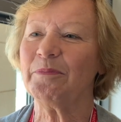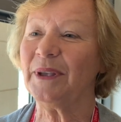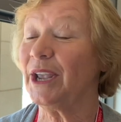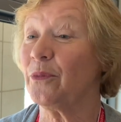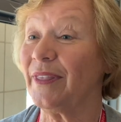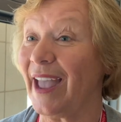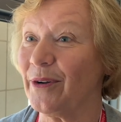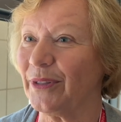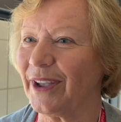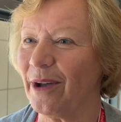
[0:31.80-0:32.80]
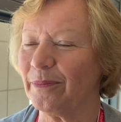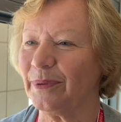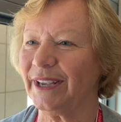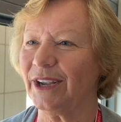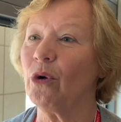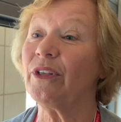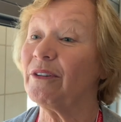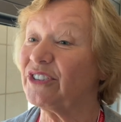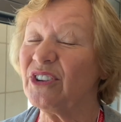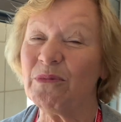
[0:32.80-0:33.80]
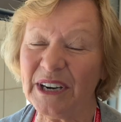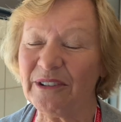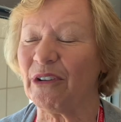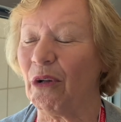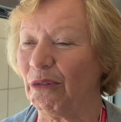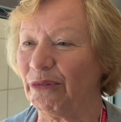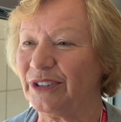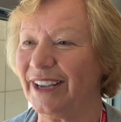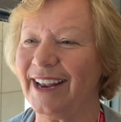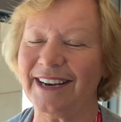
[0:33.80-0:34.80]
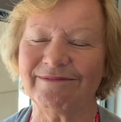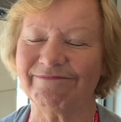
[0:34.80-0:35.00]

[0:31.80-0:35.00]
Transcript: being without the company, although I've still been involved in